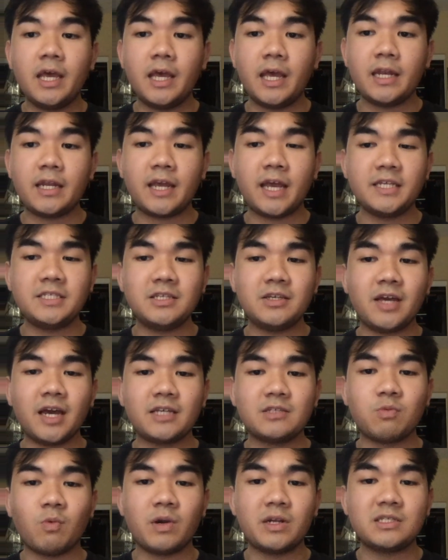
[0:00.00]
in case you
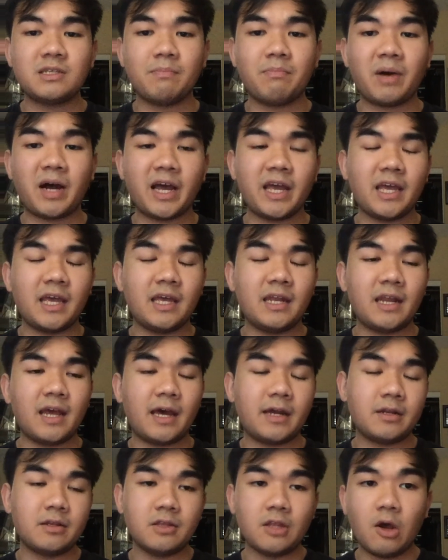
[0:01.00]
guys wanted to buy in
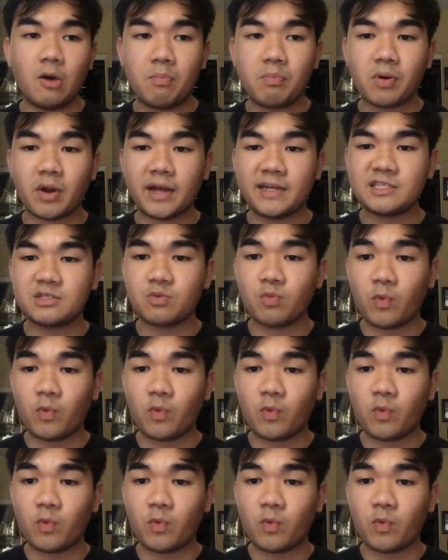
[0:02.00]
at a low price